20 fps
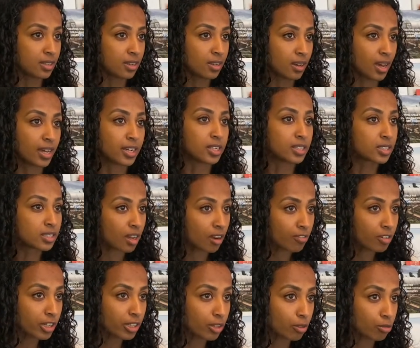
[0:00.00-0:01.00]
and
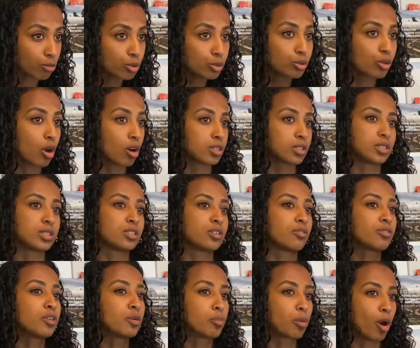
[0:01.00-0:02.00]
discovering the root causes
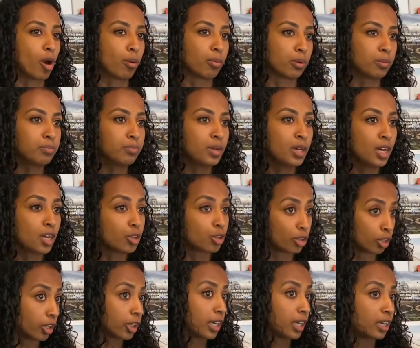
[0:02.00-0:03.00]
of the problem you're
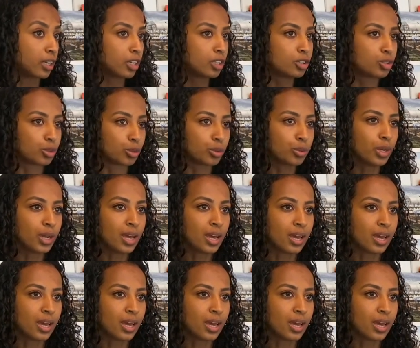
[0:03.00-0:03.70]
looking into,